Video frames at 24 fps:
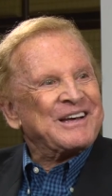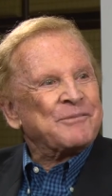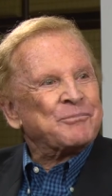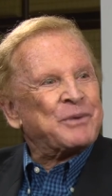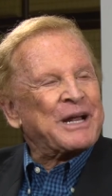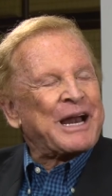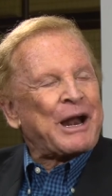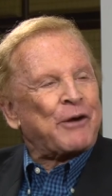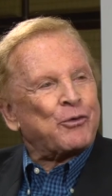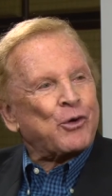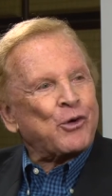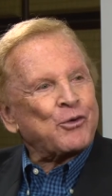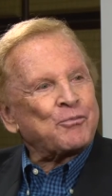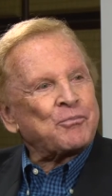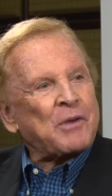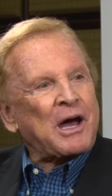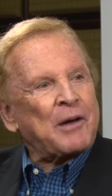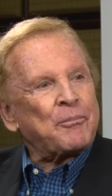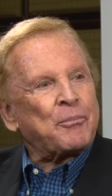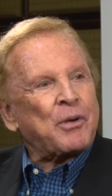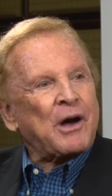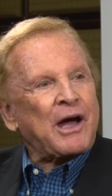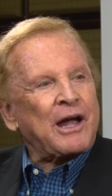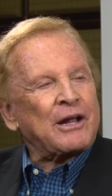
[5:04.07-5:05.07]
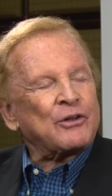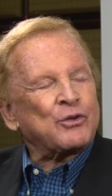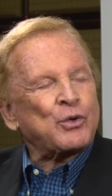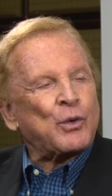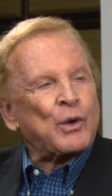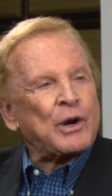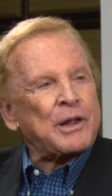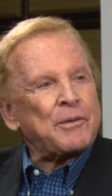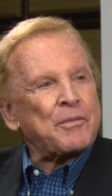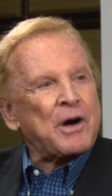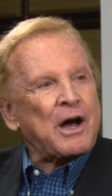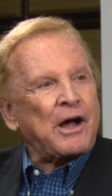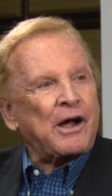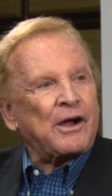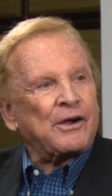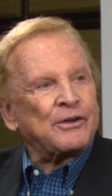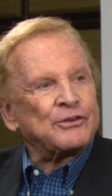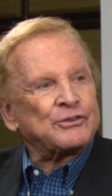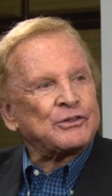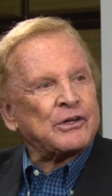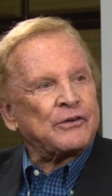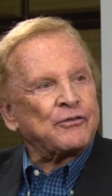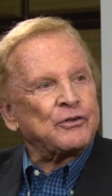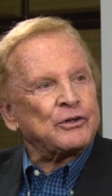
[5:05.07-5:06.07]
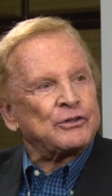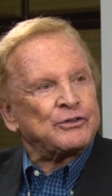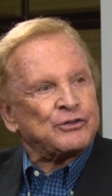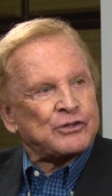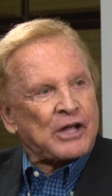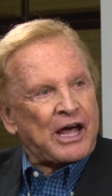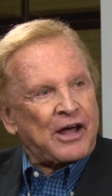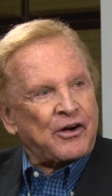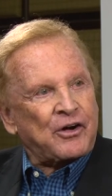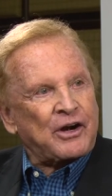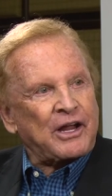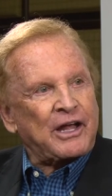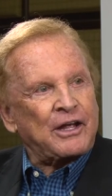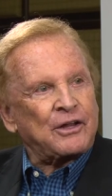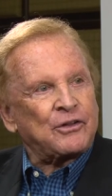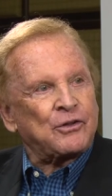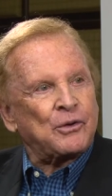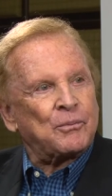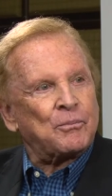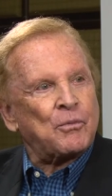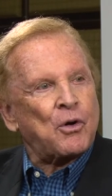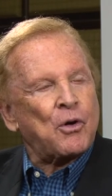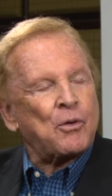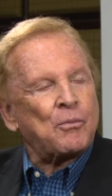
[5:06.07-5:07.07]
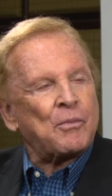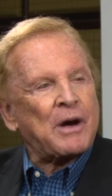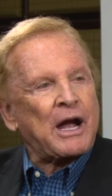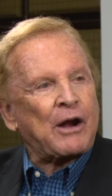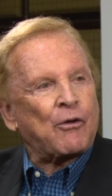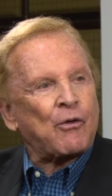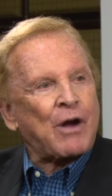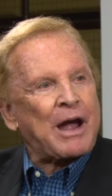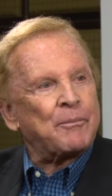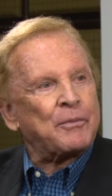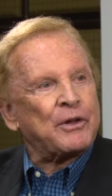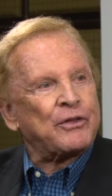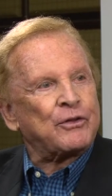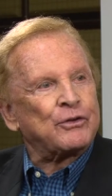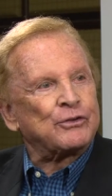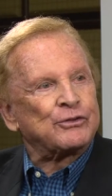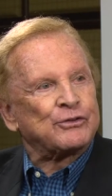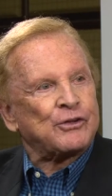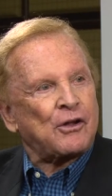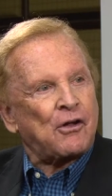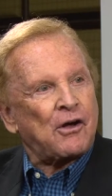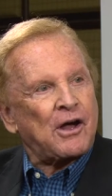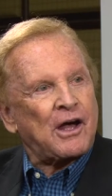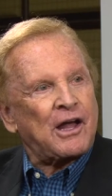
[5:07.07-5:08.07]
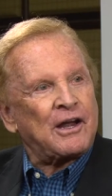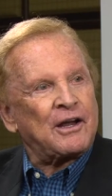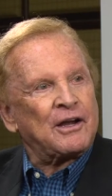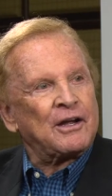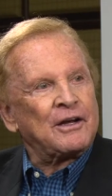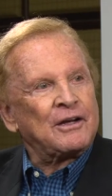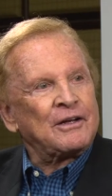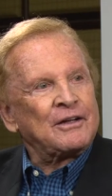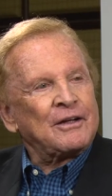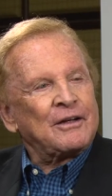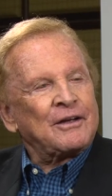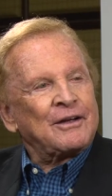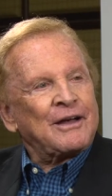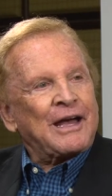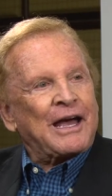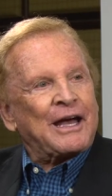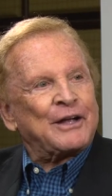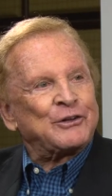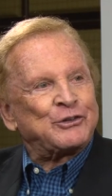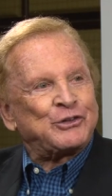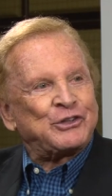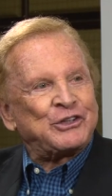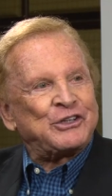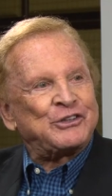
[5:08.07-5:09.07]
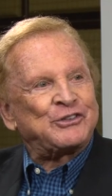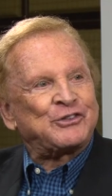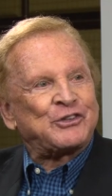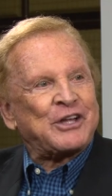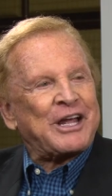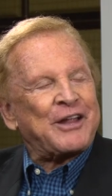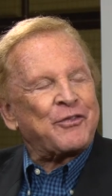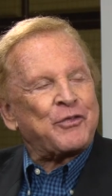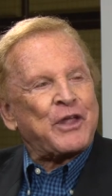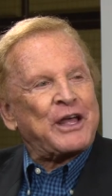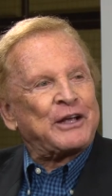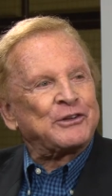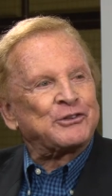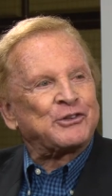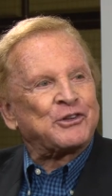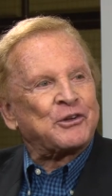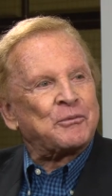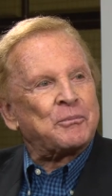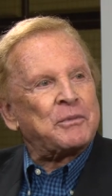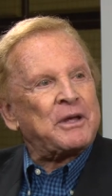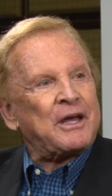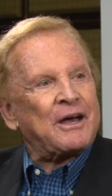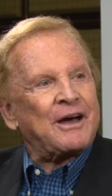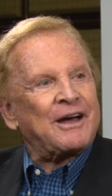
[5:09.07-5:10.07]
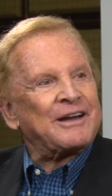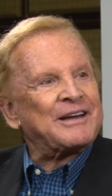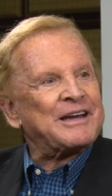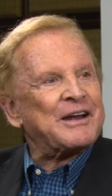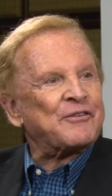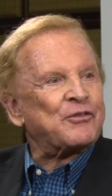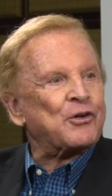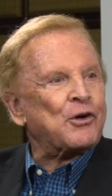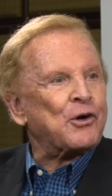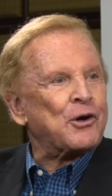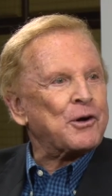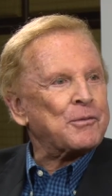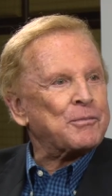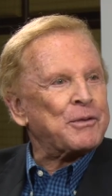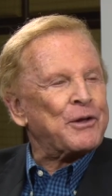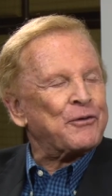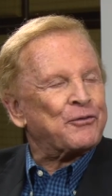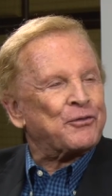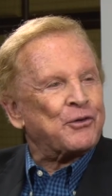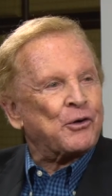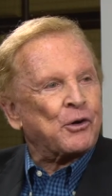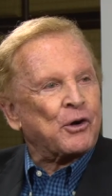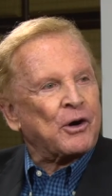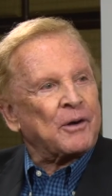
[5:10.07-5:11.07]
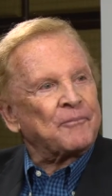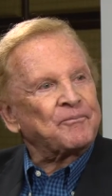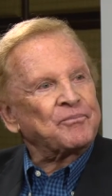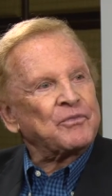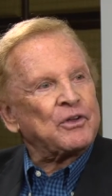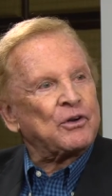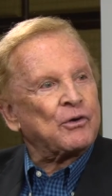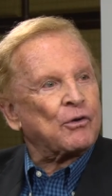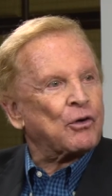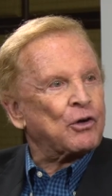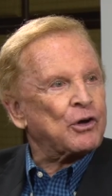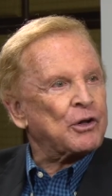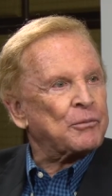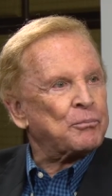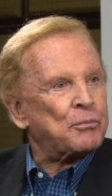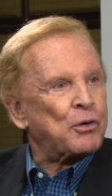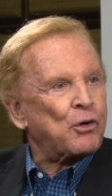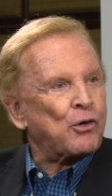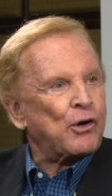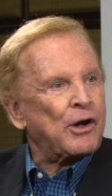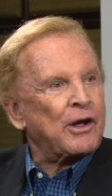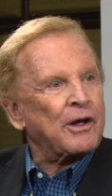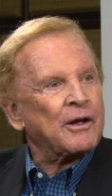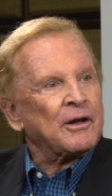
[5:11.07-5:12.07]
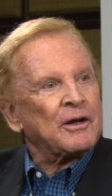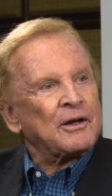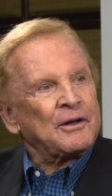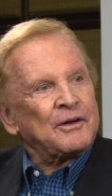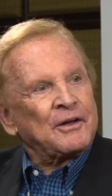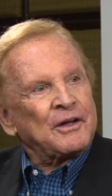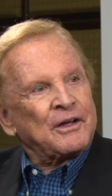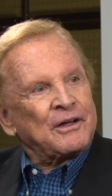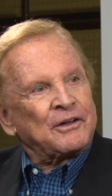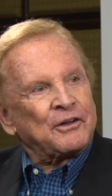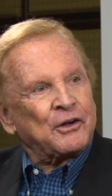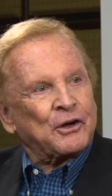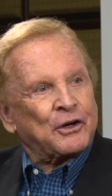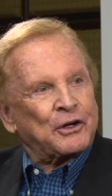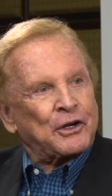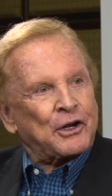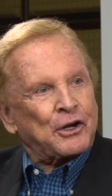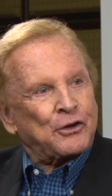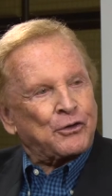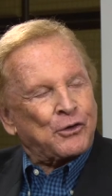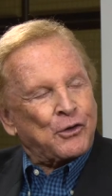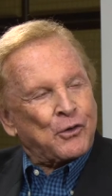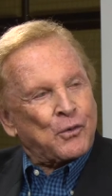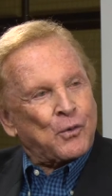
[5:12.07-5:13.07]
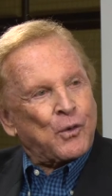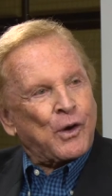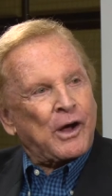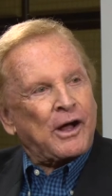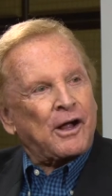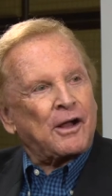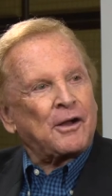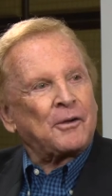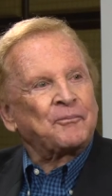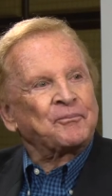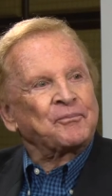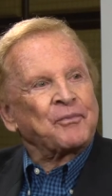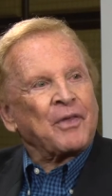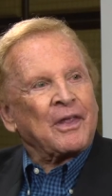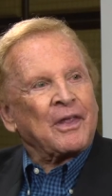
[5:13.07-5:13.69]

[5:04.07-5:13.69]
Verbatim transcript: But I rode my bike twenty miles every Saturday to mow my grandmother's lawn. And she said things to me I'd never heard before. You're a good boy. You're going to do well.